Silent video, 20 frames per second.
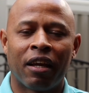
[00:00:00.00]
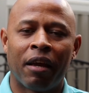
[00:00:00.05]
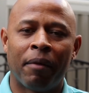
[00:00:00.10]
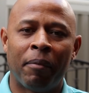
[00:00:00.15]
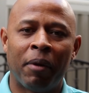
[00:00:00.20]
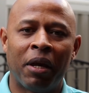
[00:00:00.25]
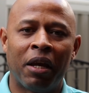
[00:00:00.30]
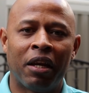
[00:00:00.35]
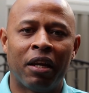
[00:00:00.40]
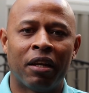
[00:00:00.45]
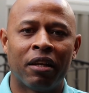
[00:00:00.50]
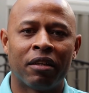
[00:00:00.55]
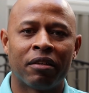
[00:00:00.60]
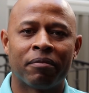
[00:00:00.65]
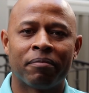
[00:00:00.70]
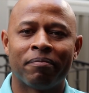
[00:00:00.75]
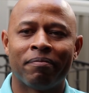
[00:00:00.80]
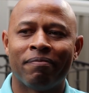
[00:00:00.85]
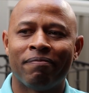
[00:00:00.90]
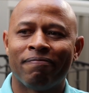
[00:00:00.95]
I mean,
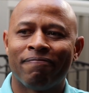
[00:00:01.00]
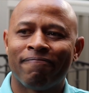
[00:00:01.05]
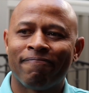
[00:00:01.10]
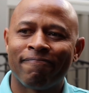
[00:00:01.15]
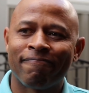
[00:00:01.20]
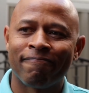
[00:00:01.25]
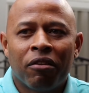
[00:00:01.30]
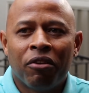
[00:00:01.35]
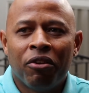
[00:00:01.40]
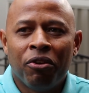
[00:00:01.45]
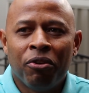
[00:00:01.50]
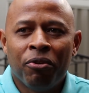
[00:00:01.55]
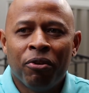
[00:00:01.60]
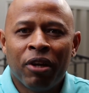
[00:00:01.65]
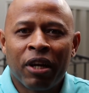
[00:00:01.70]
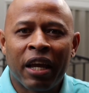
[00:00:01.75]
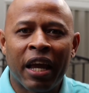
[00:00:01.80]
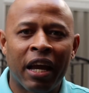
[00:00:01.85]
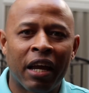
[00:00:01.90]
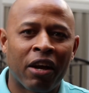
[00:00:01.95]
you
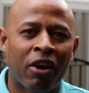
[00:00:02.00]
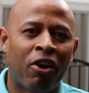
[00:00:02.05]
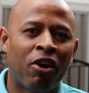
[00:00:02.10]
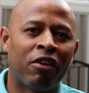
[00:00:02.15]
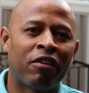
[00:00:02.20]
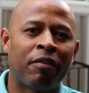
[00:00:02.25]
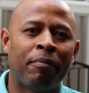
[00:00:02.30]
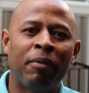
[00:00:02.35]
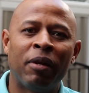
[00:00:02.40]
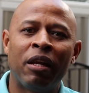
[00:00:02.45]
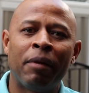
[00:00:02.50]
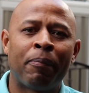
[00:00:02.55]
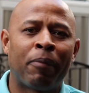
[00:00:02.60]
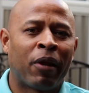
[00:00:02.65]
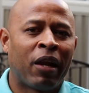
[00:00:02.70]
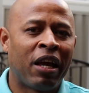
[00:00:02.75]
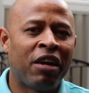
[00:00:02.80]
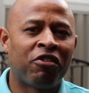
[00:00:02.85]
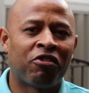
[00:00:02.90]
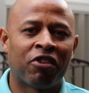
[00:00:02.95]
look at currency
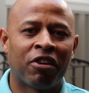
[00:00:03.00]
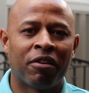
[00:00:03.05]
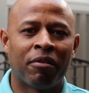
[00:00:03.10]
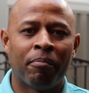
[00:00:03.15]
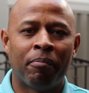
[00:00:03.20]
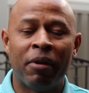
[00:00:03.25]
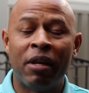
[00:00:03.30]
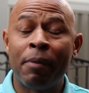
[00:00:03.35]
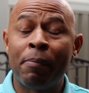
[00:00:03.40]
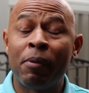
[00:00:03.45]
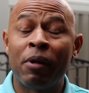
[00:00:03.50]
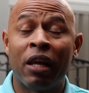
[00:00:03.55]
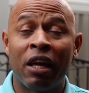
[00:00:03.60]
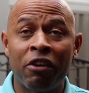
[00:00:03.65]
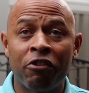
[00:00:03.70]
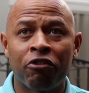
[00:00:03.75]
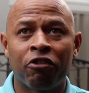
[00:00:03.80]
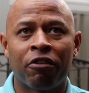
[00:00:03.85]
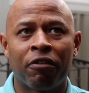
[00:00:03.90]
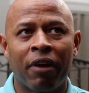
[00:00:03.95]
manipulation,
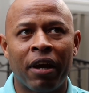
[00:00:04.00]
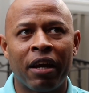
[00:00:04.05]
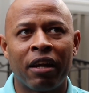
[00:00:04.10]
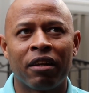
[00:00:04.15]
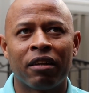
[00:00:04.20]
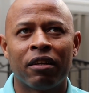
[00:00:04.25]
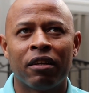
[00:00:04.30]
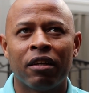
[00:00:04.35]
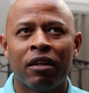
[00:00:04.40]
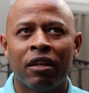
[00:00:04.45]
manipulation, right?